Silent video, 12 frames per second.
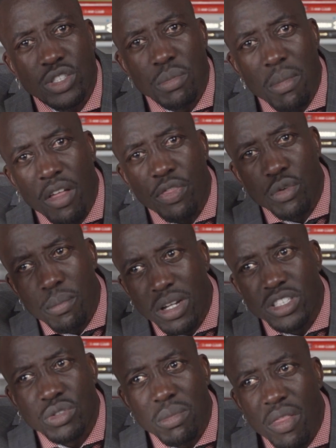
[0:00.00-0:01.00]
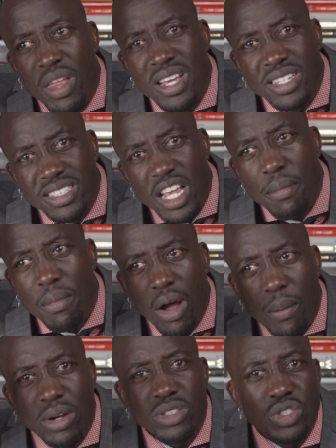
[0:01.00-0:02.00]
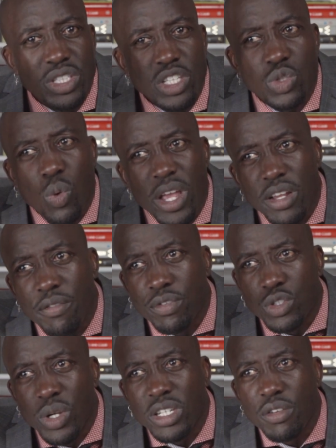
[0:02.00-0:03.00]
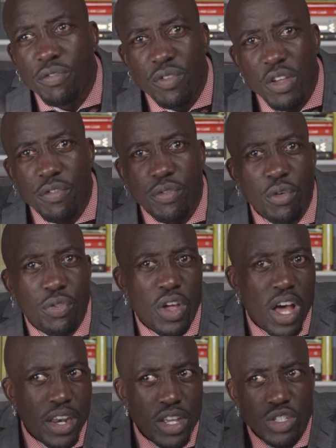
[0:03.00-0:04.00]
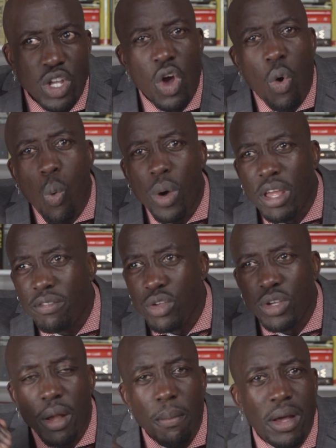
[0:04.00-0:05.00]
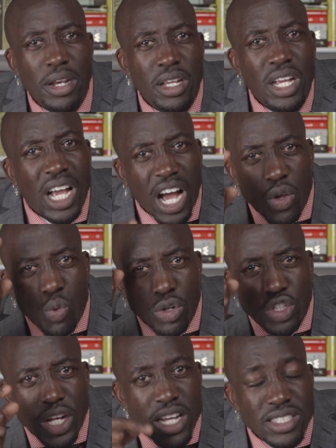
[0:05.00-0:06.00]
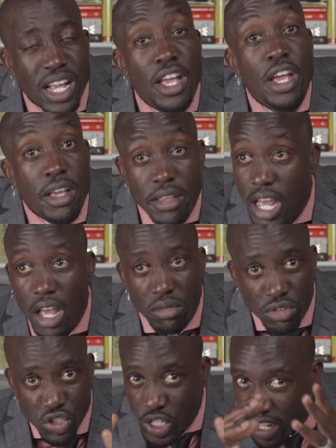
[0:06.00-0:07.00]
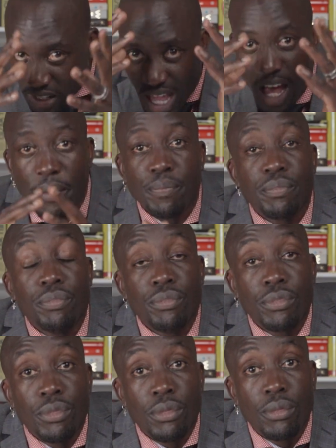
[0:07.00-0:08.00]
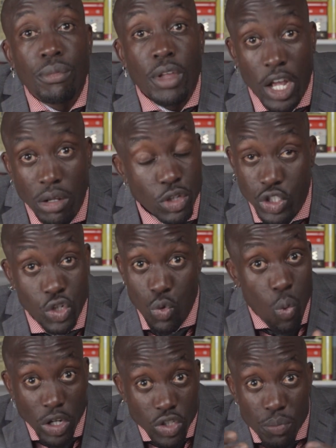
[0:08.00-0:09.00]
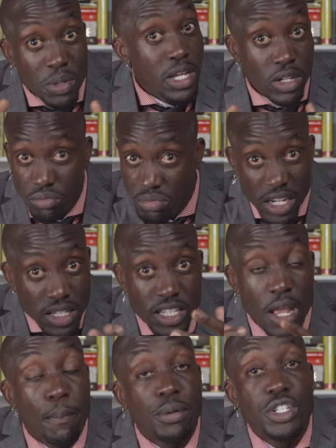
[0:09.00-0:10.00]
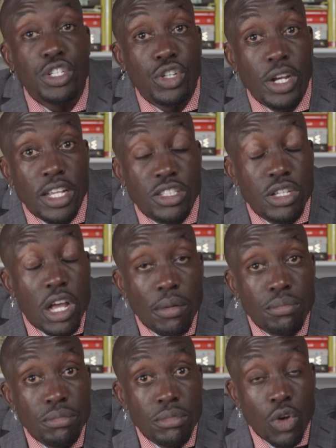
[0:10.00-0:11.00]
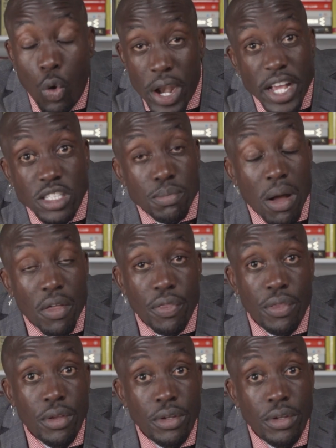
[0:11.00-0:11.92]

to month to month to month? Same amount, you're just waiting for 25th or 30th or whenever you get money and you want to change that? Yeah, check that. Do you want to be in the same position next year or next month?